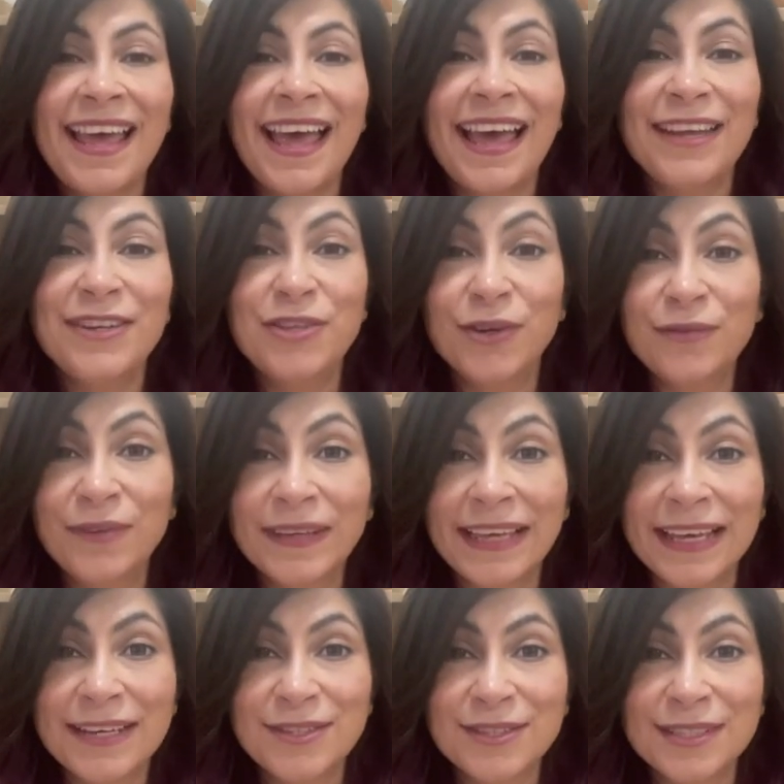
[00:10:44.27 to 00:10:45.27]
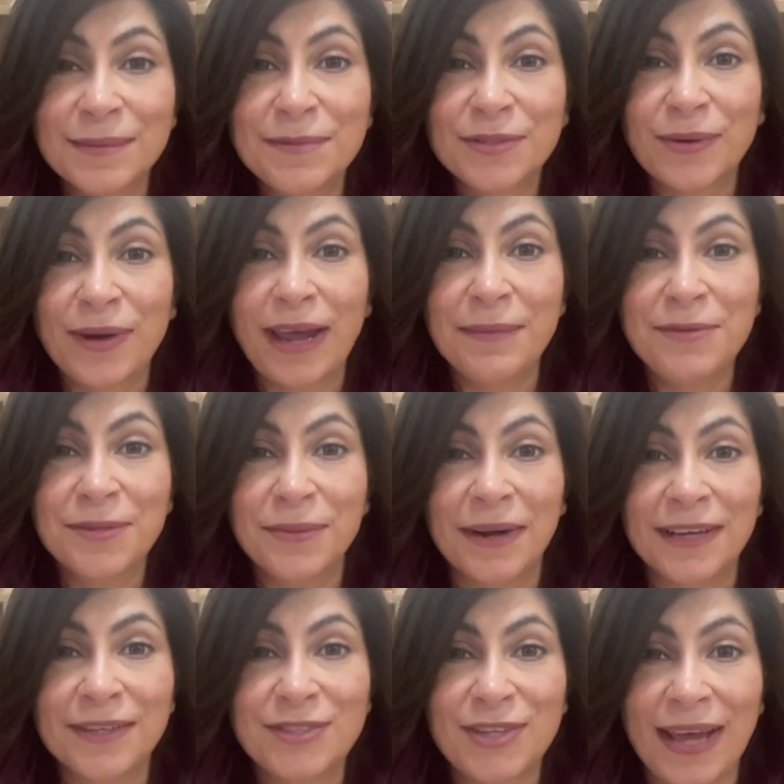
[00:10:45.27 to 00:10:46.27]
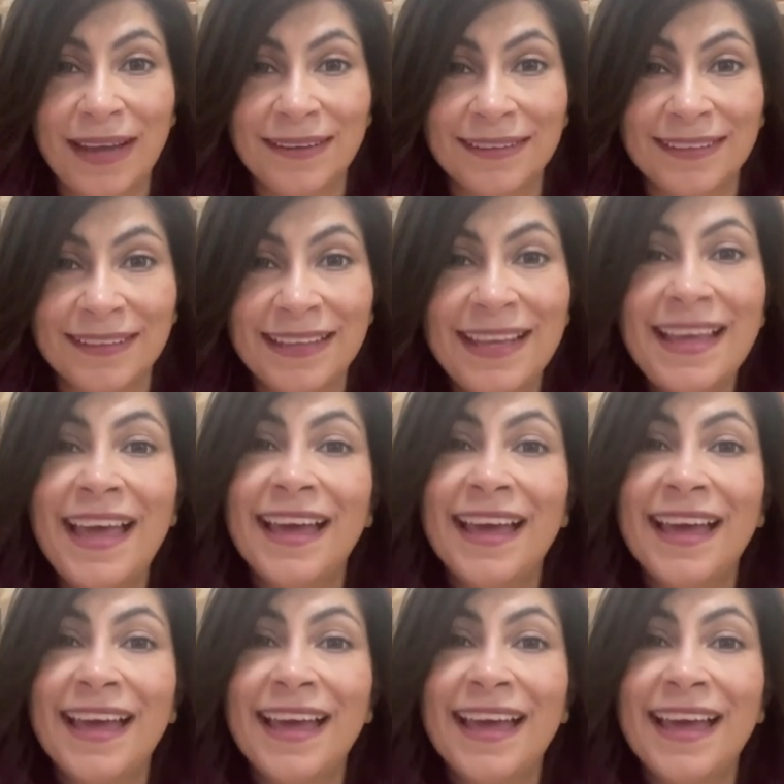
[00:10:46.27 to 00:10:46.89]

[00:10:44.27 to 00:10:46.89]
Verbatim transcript: And don't forget to subscribe to our channel